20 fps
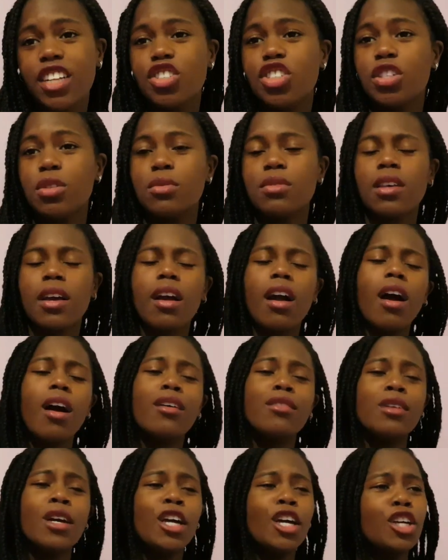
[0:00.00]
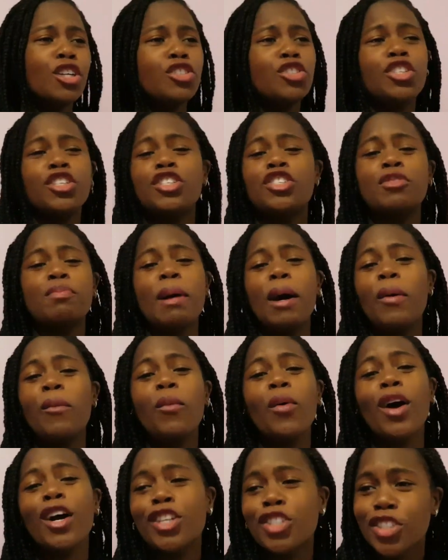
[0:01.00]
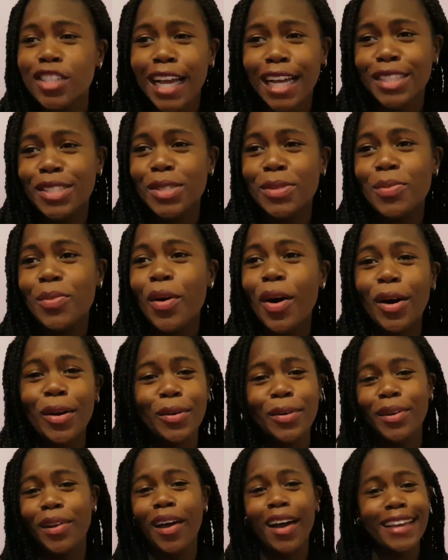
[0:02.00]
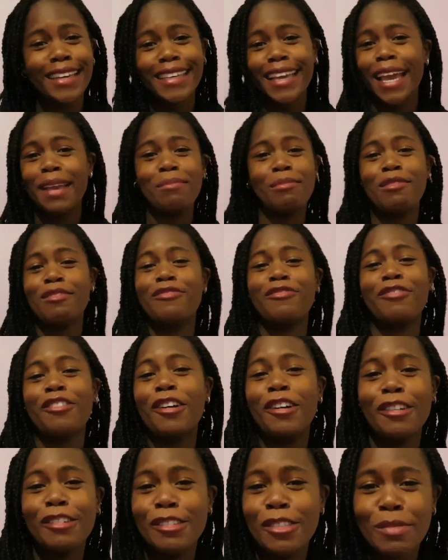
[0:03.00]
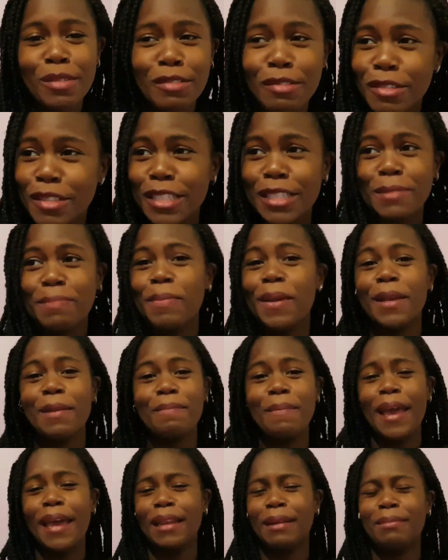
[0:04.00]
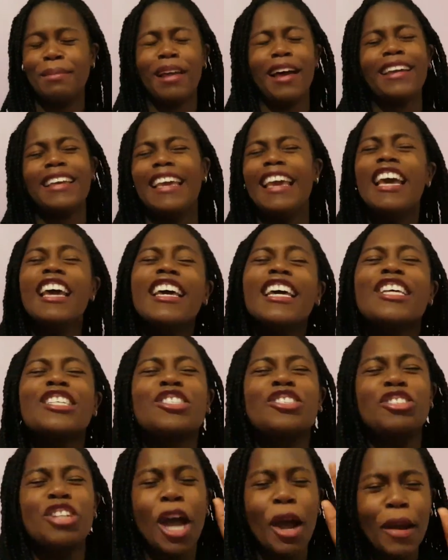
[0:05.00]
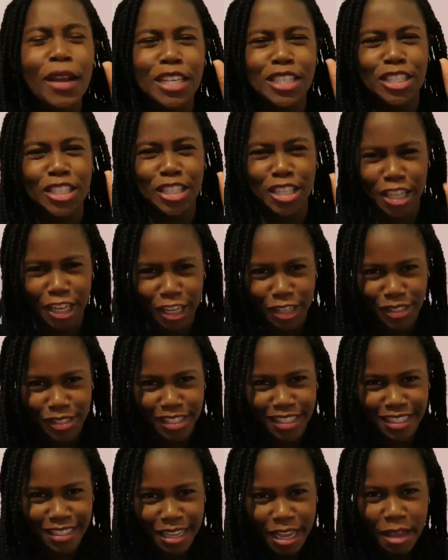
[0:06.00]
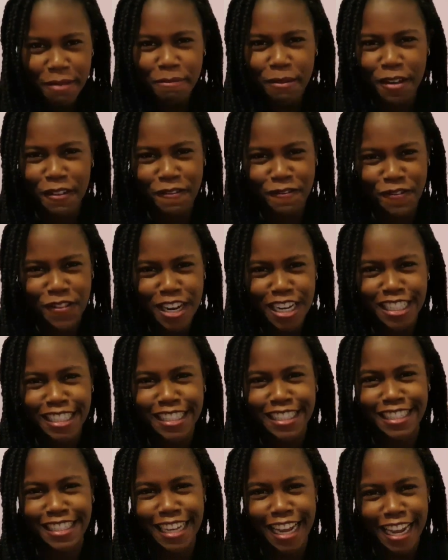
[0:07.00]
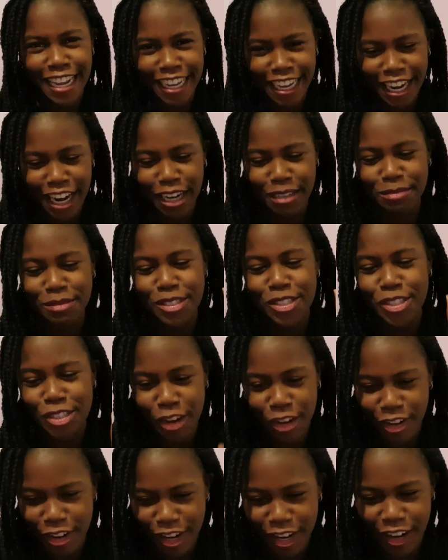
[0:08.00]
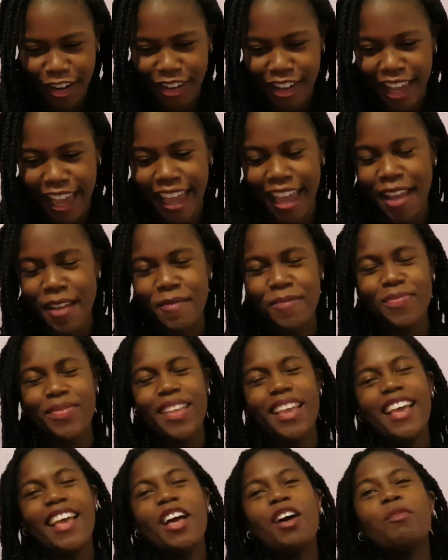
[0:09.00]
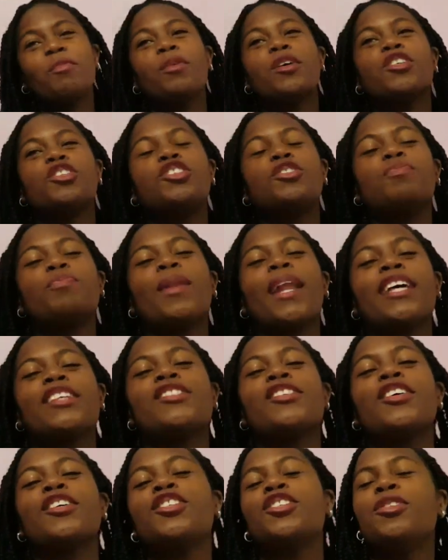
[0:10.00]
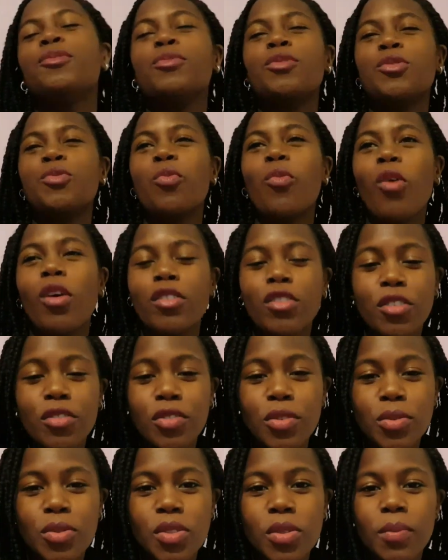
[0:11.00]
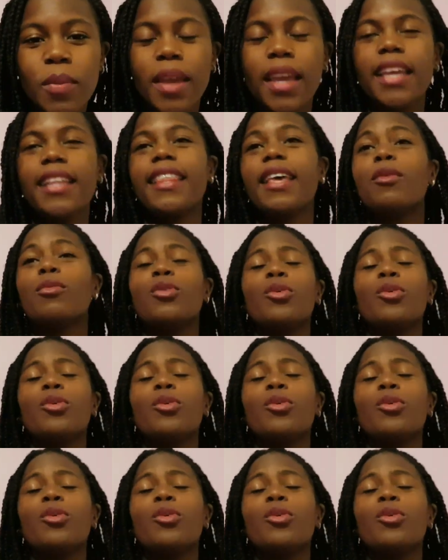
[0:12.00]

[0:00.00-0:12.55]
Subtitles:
And she was like, oh, she smelt worse. She had to work on like Game of Thrones with all these big men. I'm like, it's no excuse. My feet stink and I'm sorry, okay? But bless her, she was wonderful to me.